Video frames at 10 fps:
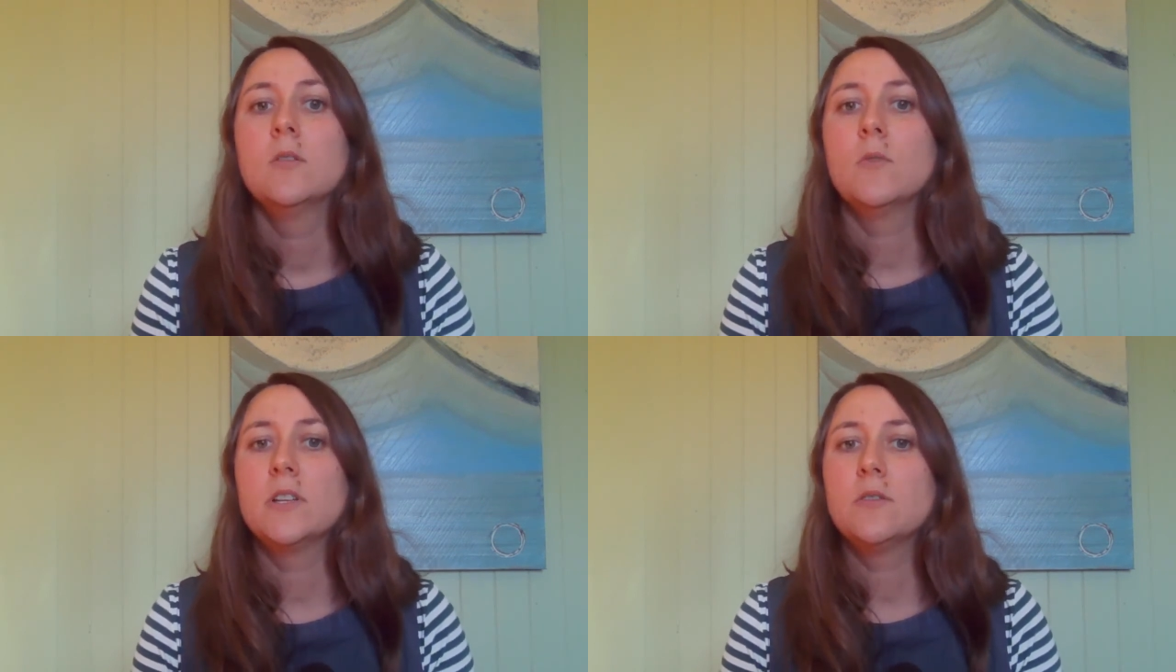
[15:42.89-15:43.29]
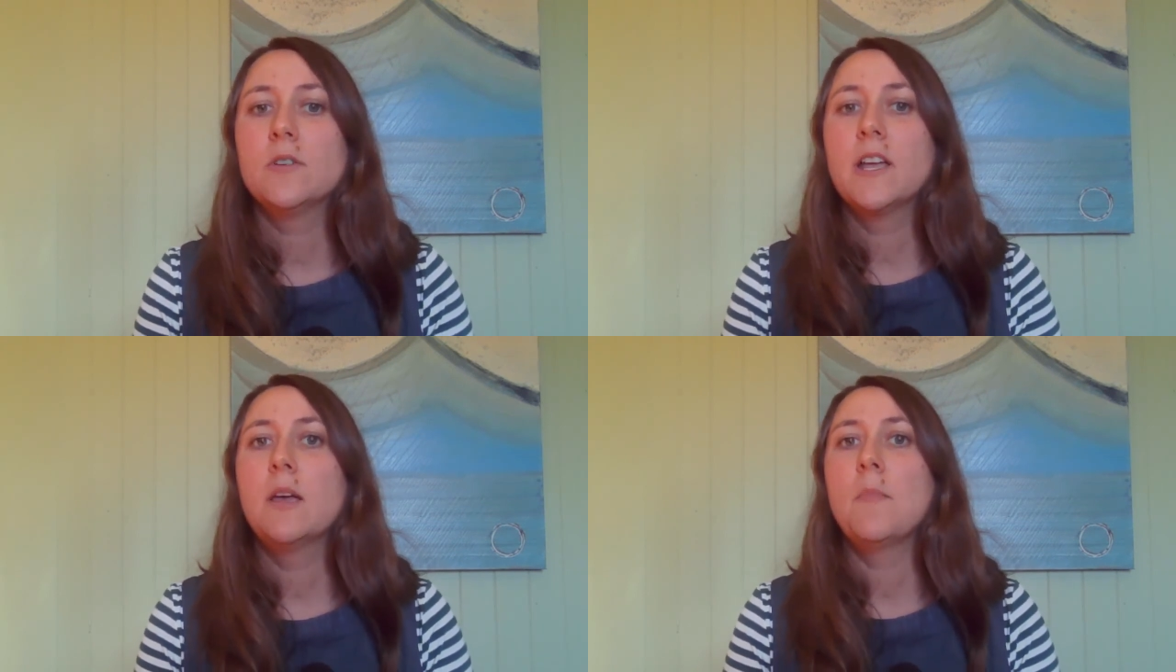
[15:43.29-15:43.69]
We're
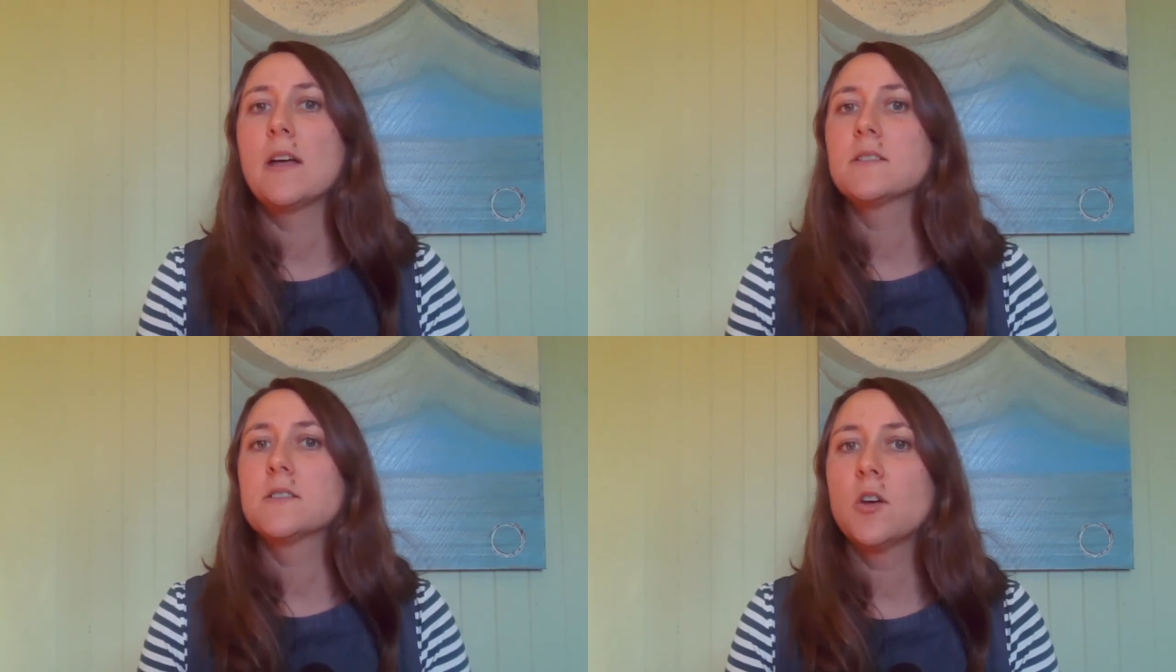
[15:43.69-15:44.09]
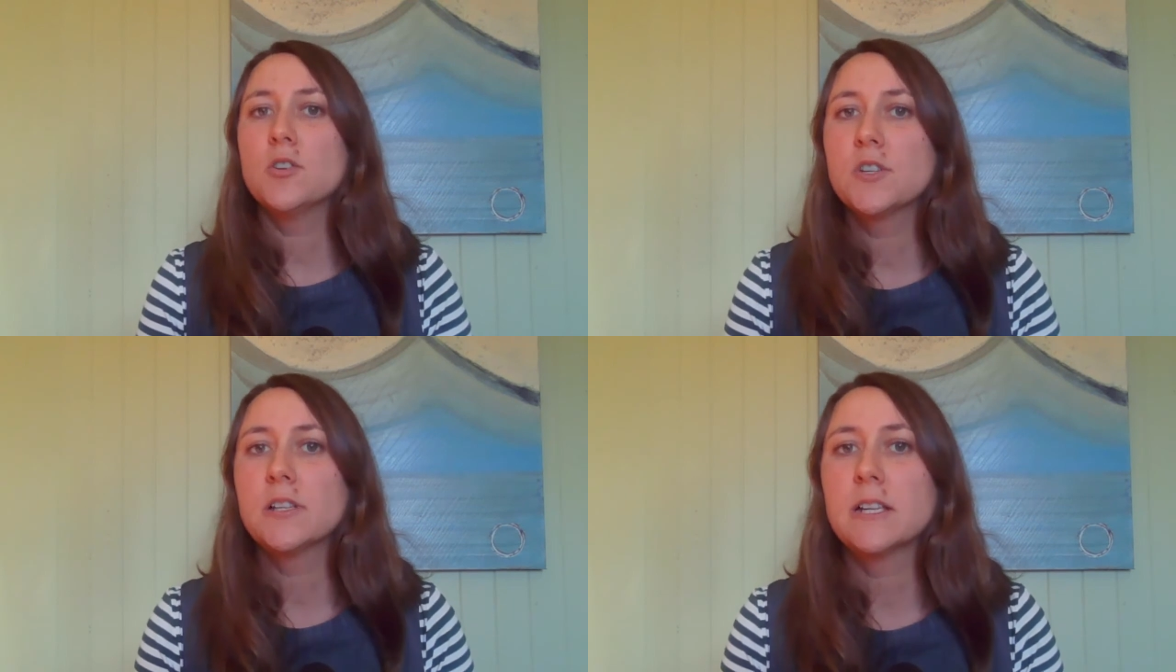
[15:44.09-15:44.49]
talking about
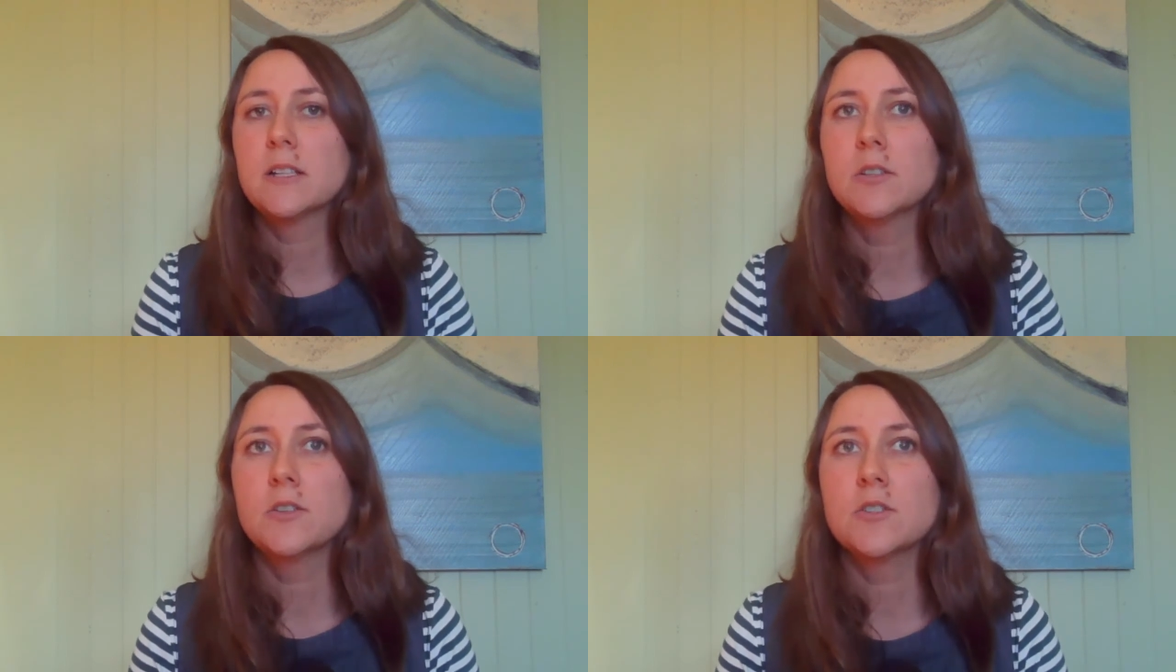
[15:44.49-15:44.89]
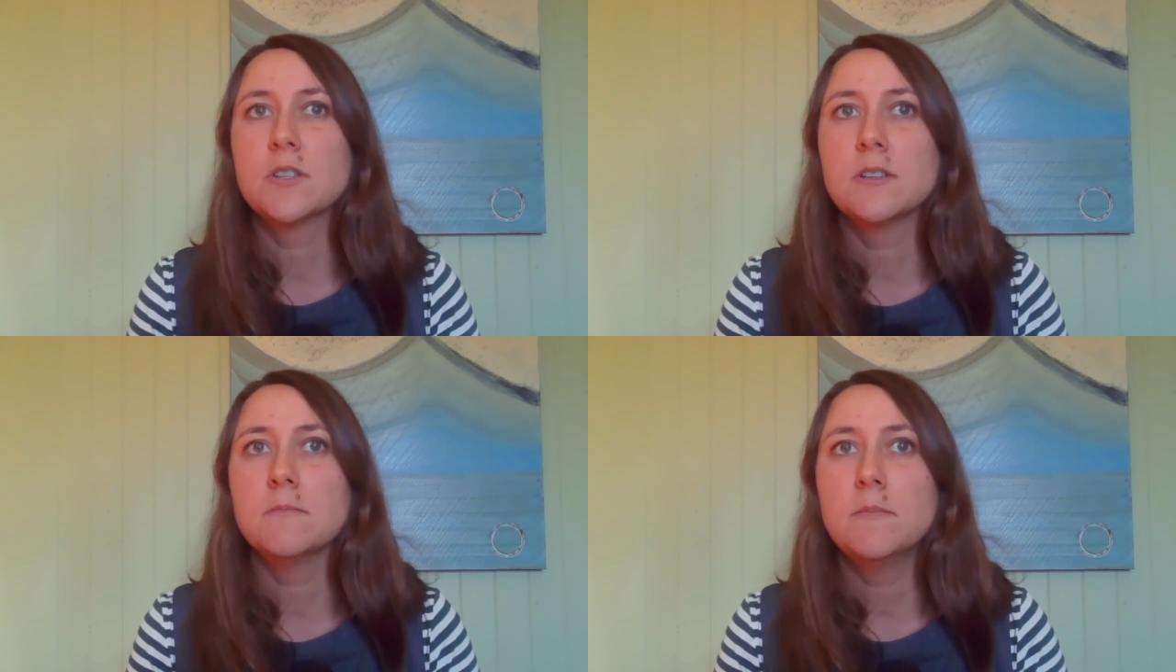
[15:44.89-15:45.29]
social
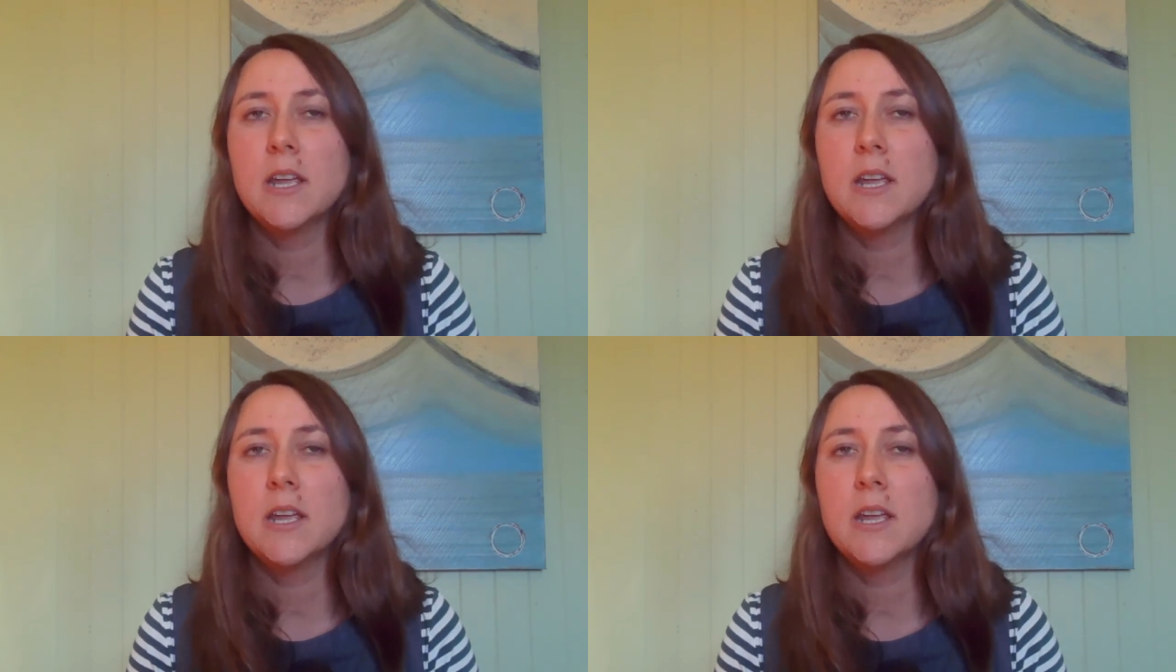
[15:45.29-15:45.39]
inclusion,